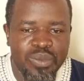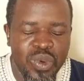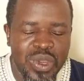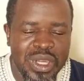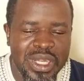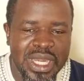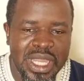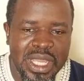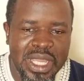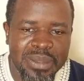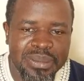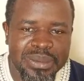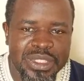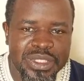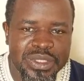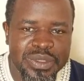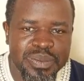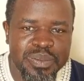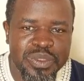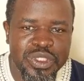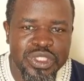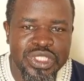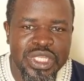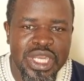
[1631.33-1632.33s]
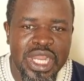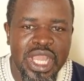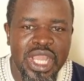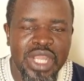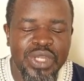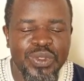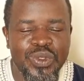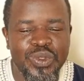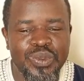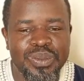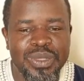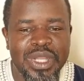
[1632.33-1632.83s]
1 diabetes patient
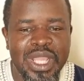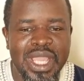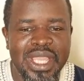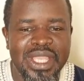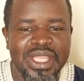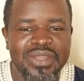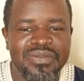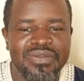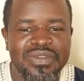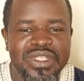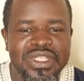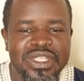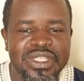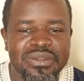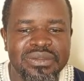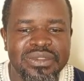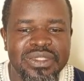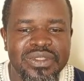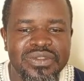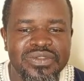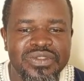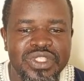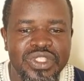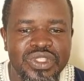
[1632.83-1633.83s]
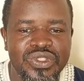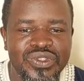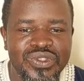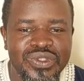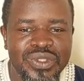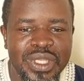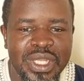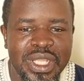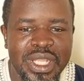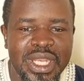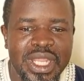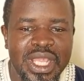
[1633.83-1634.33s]
at home that are giving themselves
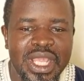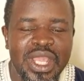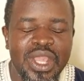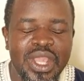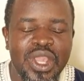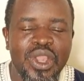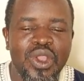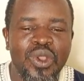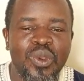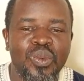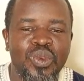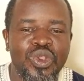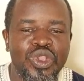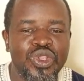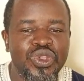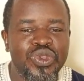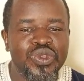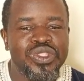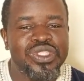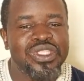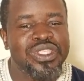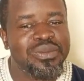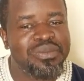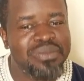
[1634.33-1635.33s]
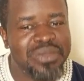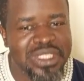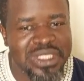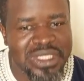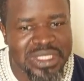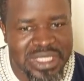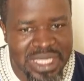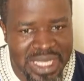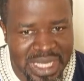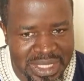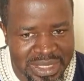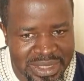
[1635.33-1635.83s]
insulin, we use the
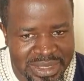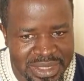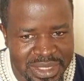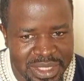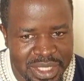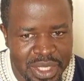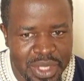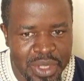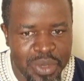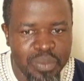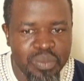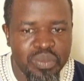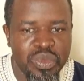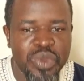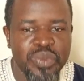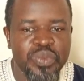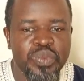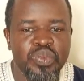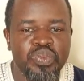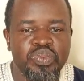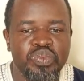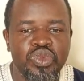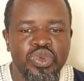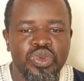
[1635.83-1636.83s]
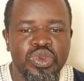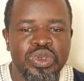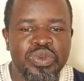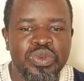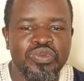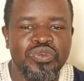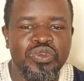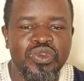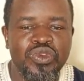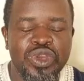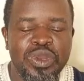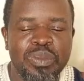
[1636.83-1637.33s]
Mistad. But
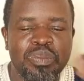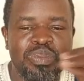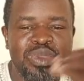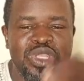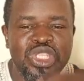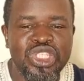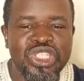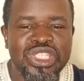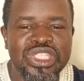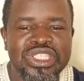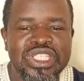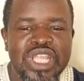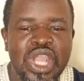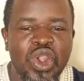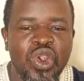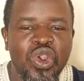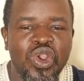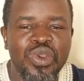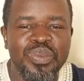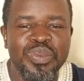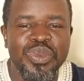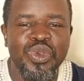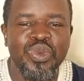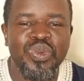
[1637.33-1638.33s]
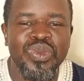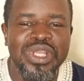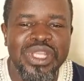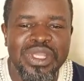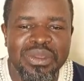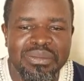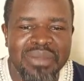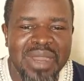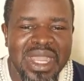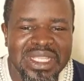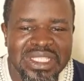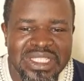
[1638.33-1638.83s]
for the patients that come in with
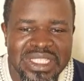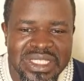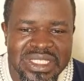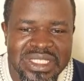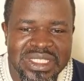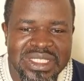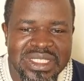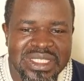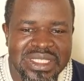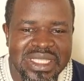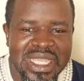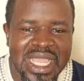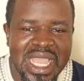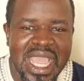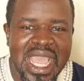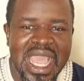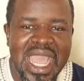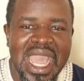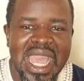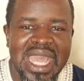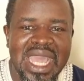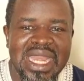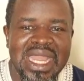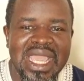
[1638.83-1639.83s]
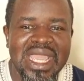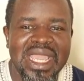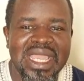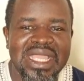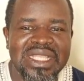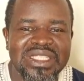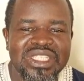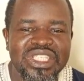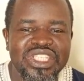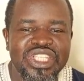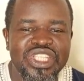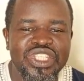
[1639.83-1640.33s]
emergency, either
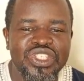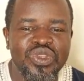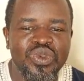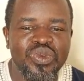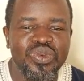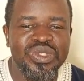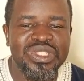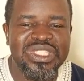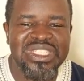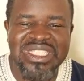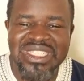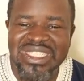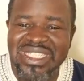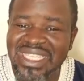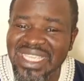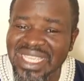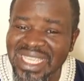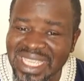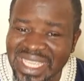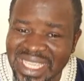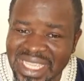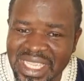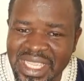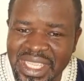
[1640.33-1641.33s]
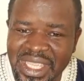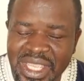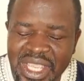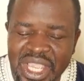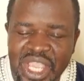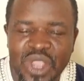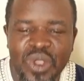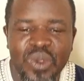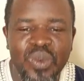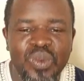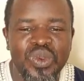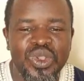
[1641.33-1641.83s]
HHS or DKA,
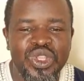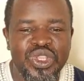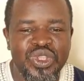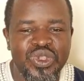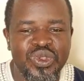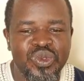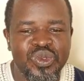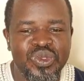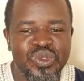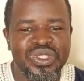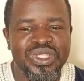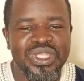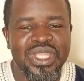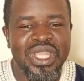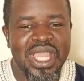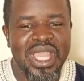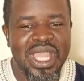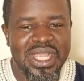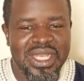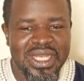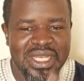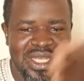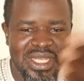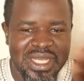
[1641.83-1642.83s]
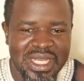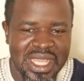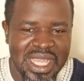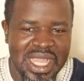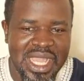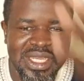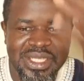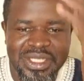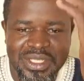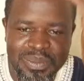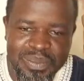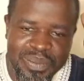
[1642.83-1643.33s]
we use the
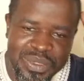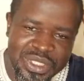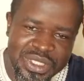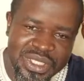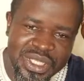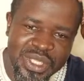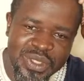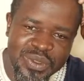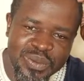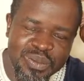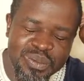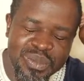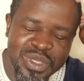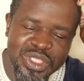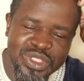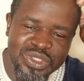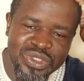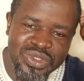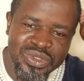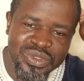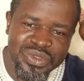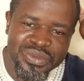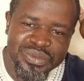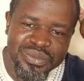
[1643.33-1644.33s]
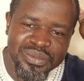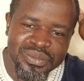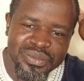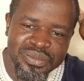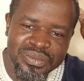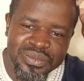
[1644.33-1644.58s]
Atrapid that you mentioned